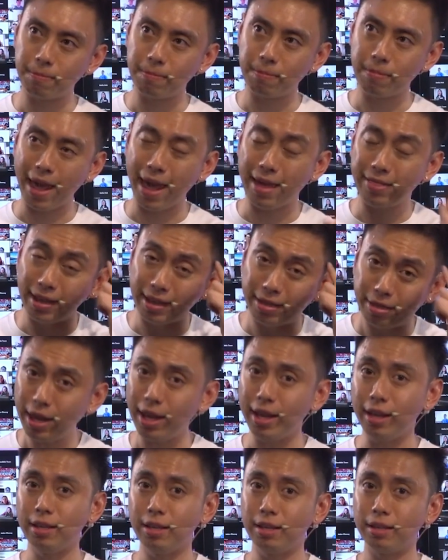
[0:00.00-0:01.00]
And they
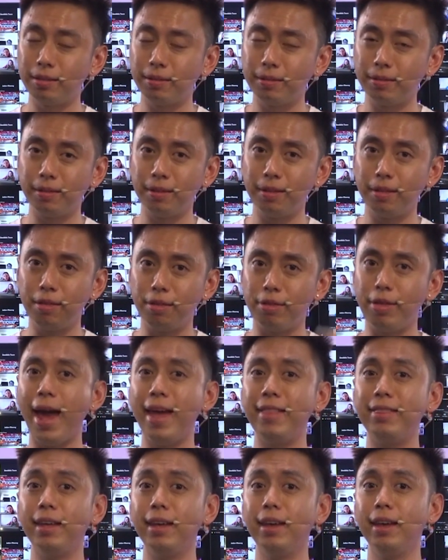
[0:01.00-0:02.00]
think
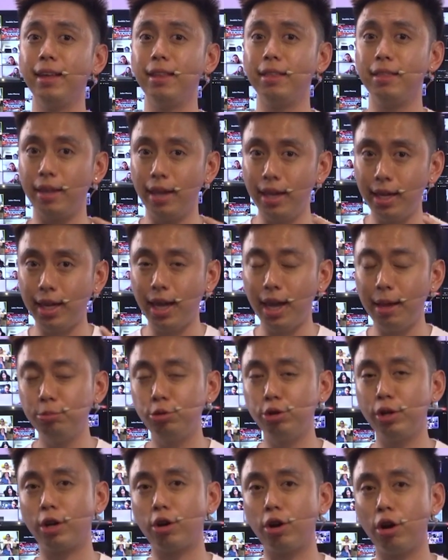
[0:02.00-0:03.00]
that they came
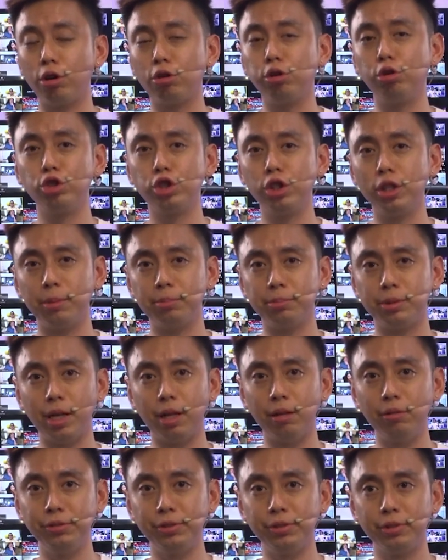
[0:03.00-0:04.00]
to the conclusion
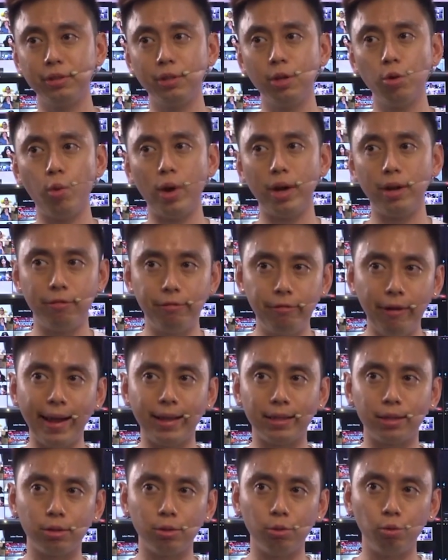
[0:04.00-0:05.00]
themselves, when in
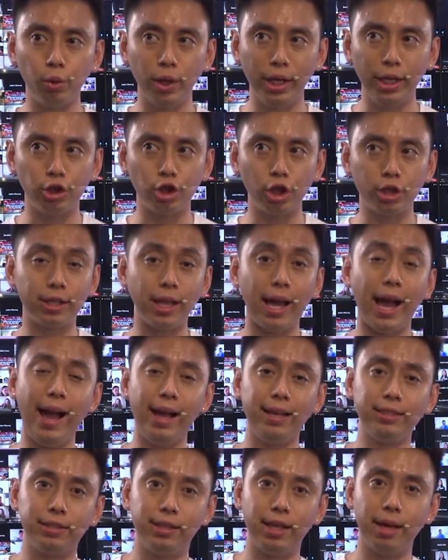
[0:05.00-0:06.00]
fact, we just
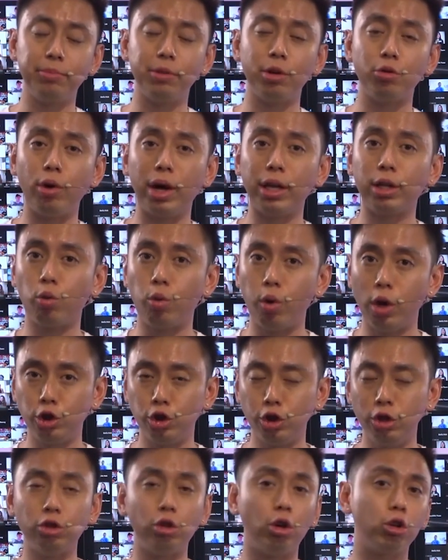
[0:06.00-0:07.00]
asked them the right
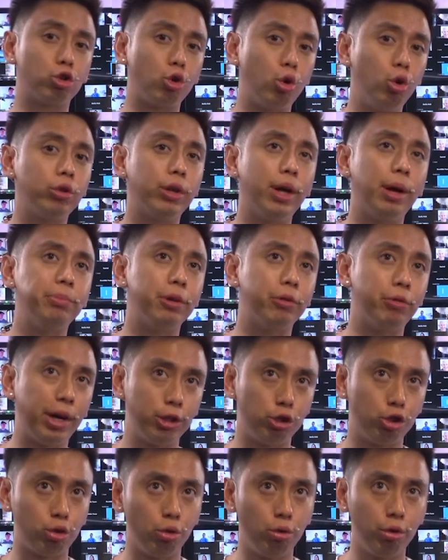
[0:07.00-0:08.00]
questions or told them the right
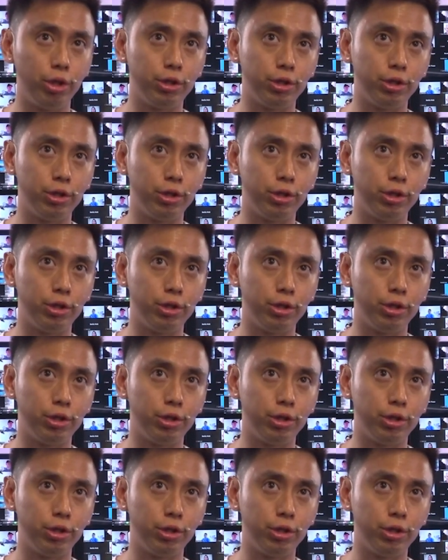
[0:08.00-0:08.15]
stories.